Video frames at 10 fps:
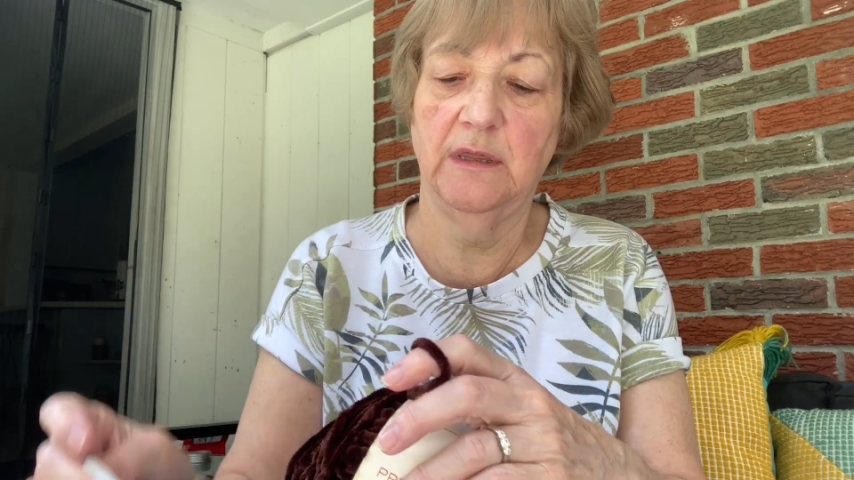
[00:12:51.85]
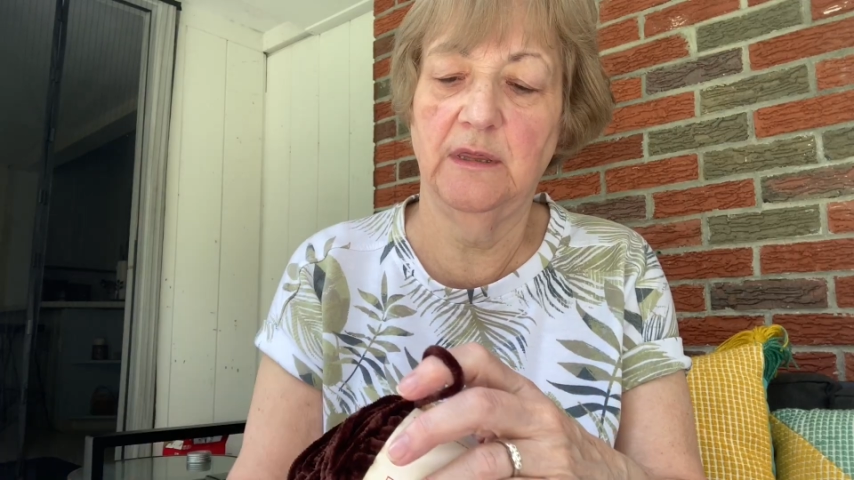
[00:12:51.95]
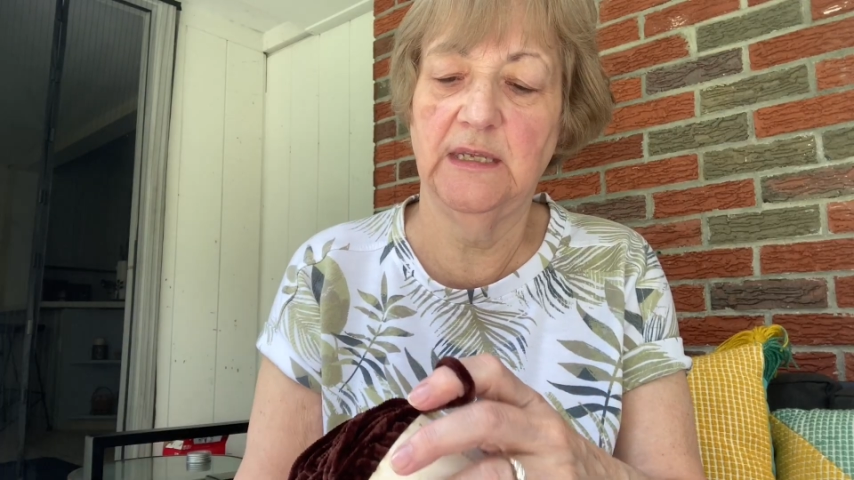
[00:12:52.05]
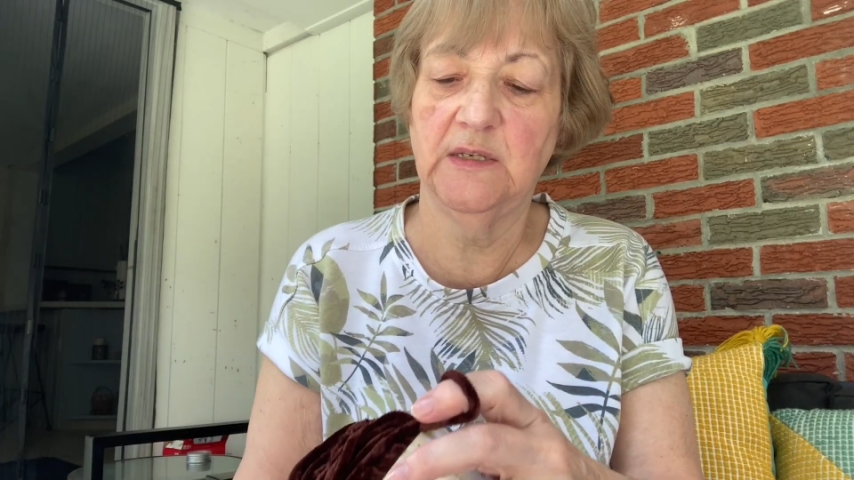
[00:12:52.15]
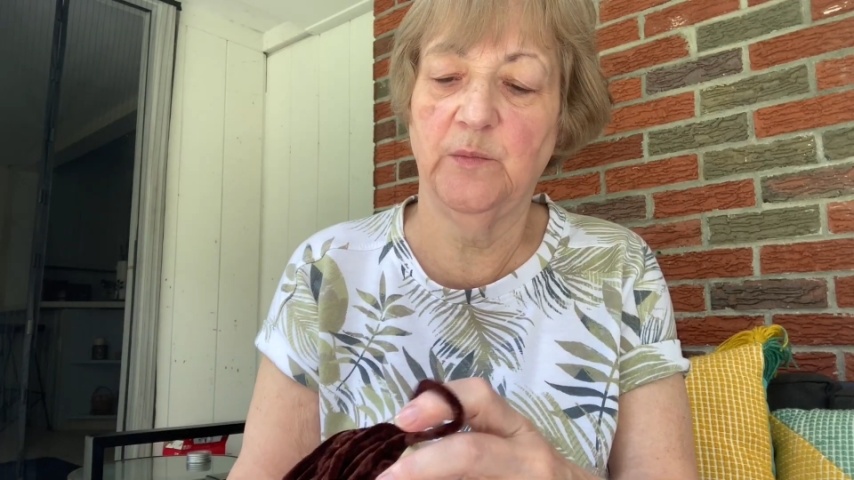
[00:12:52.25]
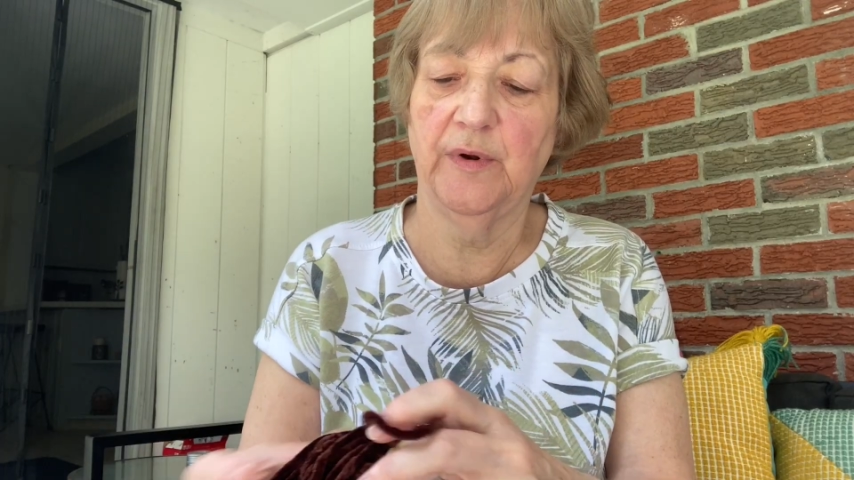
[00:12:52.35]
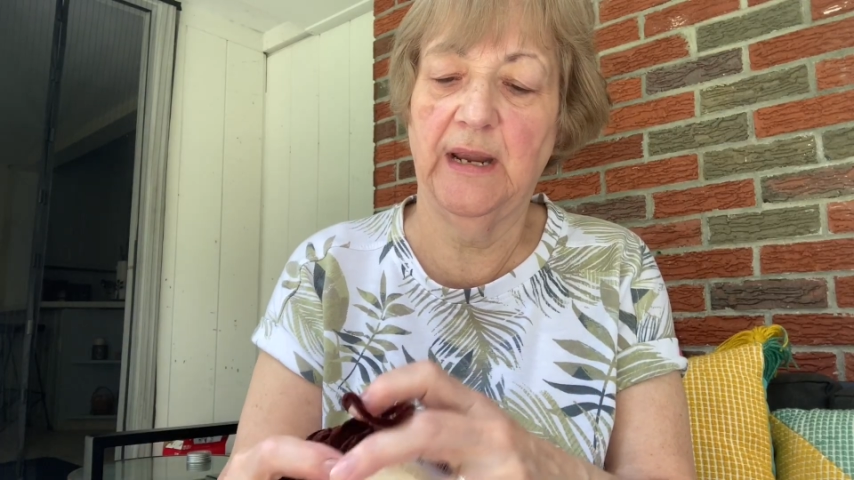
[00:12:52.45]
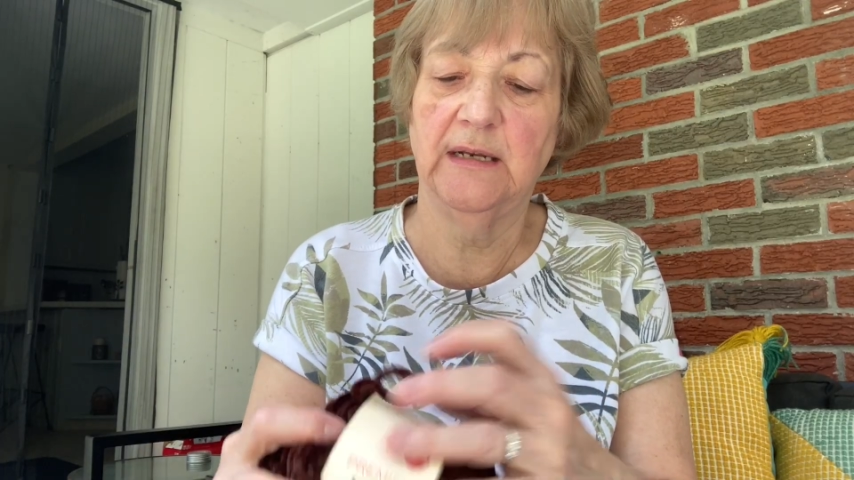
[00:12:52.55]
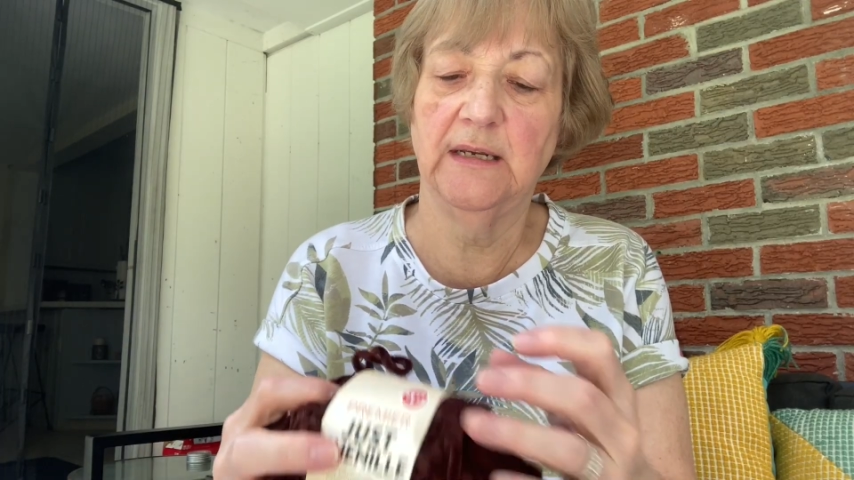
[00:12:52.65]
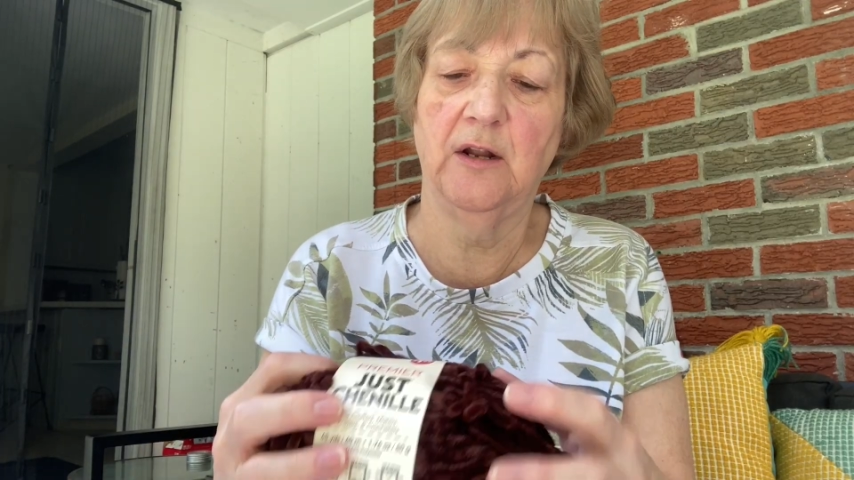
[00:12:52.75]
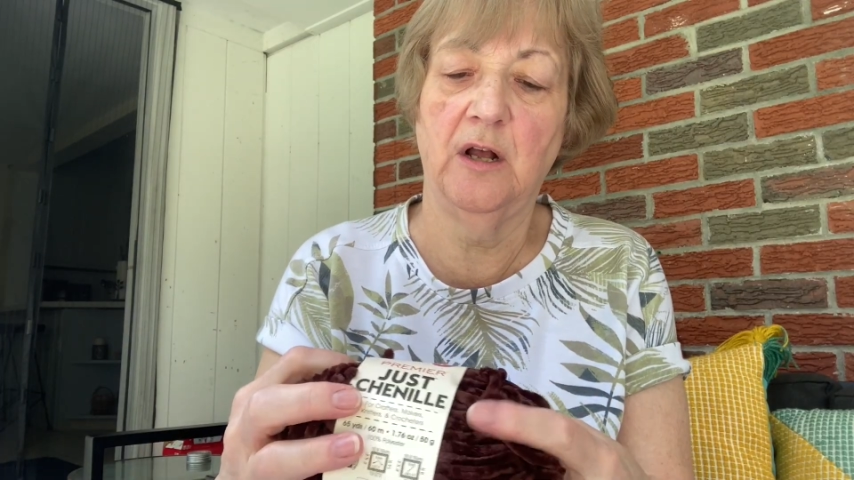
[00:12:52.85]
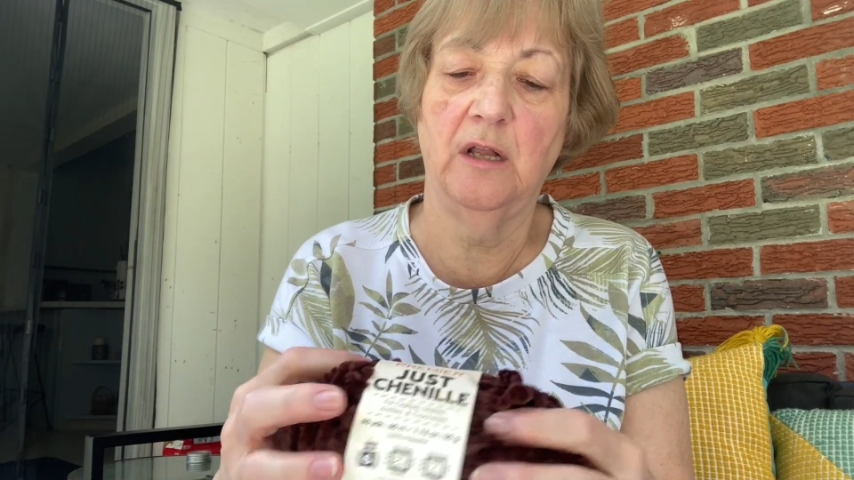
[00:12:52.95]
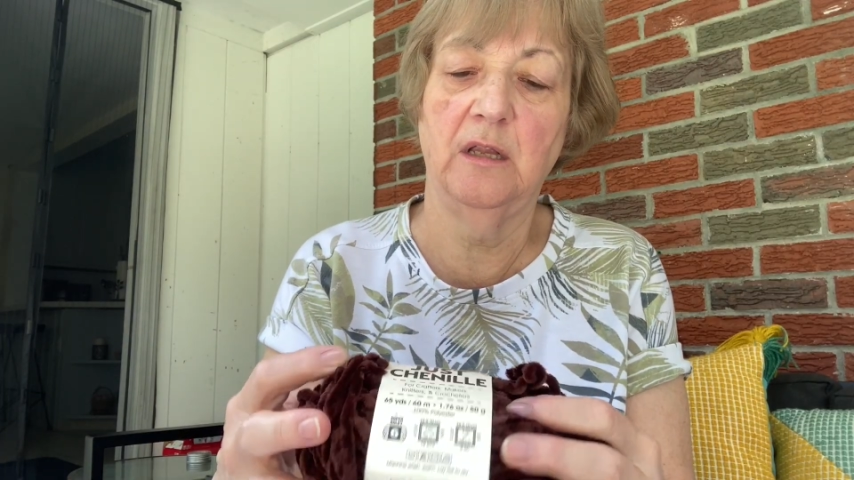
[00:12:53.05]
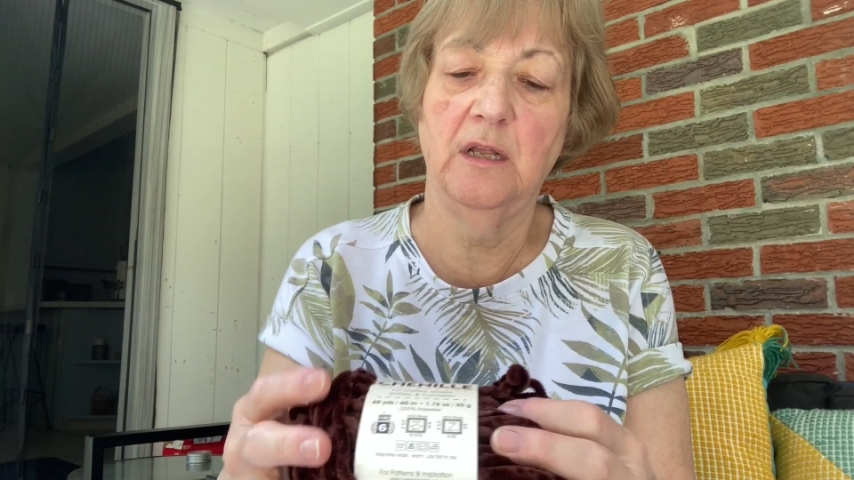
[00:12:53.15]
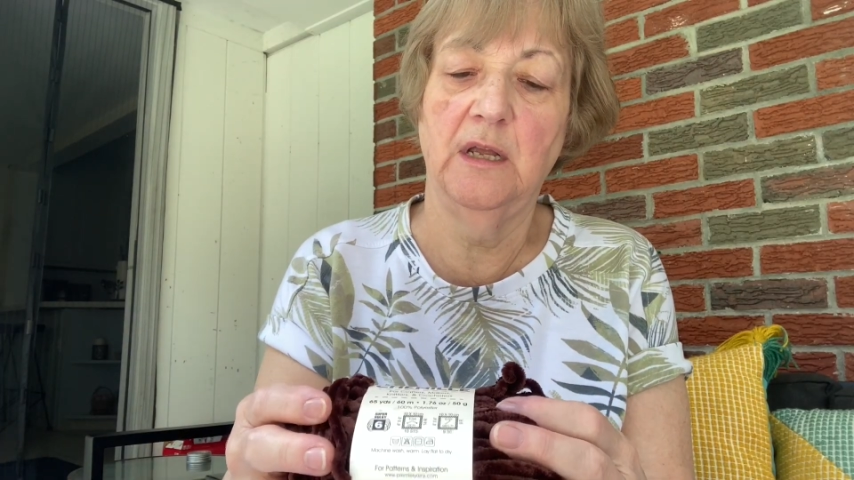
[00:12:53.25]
this brand at all.